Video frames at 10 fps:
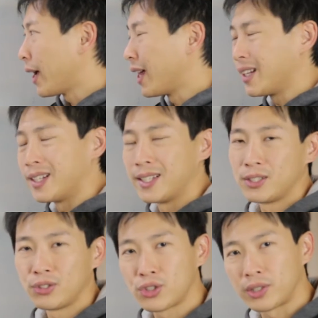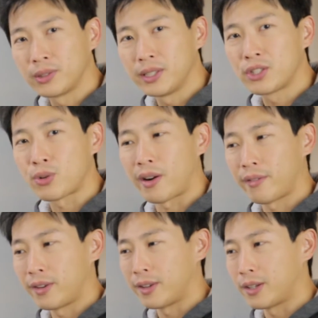LEDs, you generally
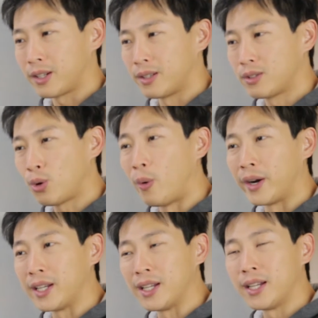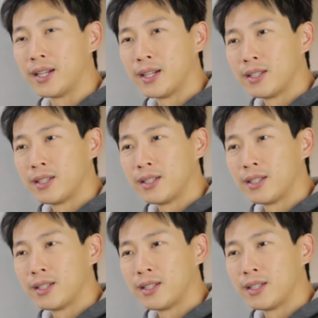drive it, you know, 20,